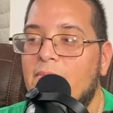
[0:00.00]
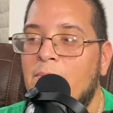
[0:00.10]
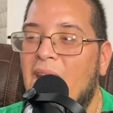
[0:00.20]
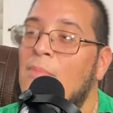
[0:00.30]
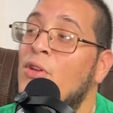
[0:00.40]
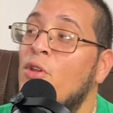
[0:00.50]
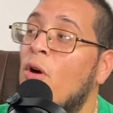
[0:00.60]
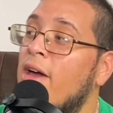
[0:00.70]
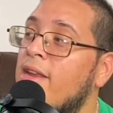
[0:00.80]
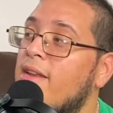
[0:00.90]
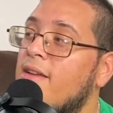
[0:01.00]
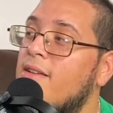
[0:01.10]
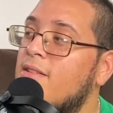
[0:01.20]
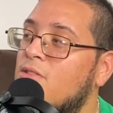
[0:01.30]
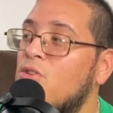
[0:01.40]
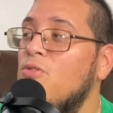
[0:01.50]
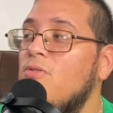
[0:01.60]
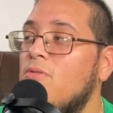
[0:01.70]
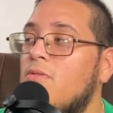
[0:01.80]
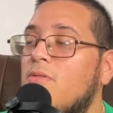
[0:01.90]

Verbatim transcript: but I'm annoyed too.